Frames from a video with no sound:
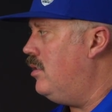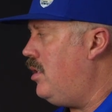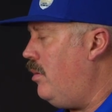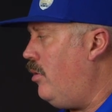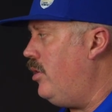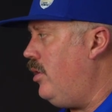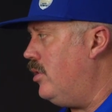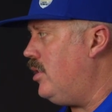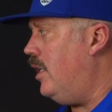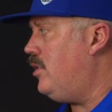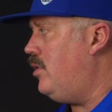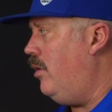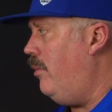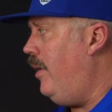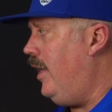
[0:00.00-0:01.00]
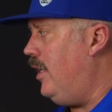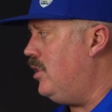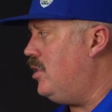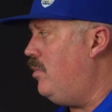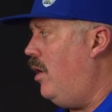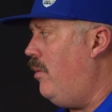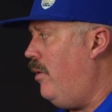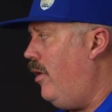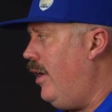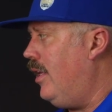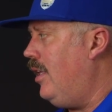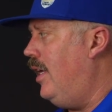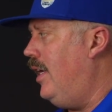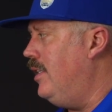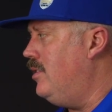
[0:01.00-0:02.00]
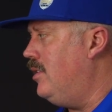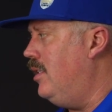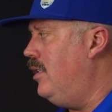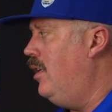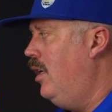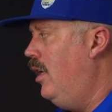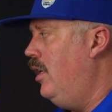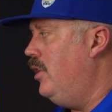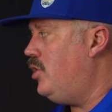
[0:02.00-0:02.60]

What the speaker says: Support those guys who are making small product lines and